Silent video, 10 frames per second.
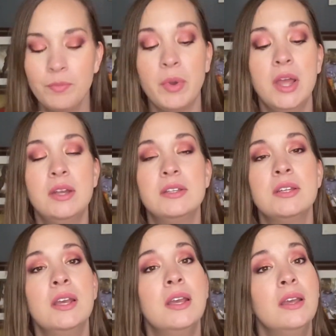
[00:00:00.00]
But
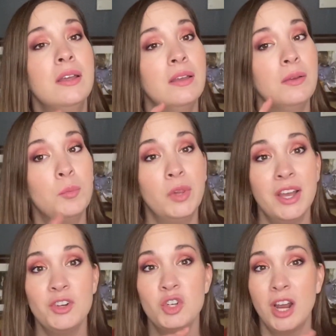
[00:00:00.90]

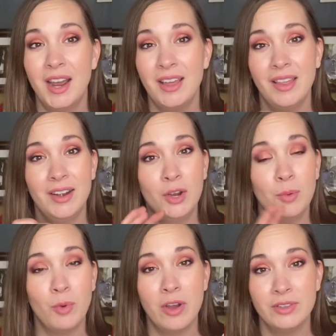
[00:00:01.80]
blush,
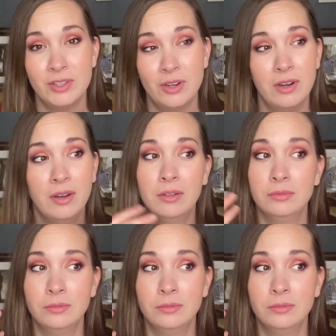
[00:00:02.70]
highlighter, bronzer,